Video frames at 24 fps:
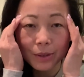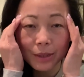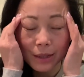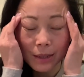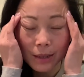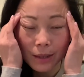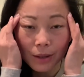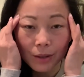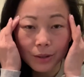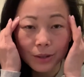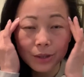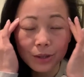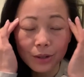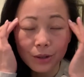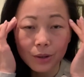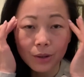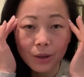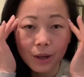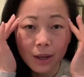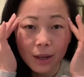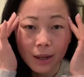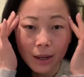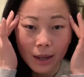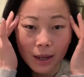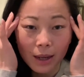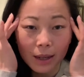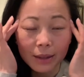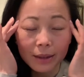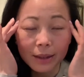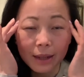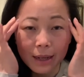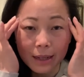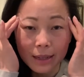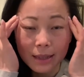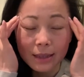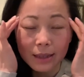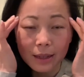It's also a nice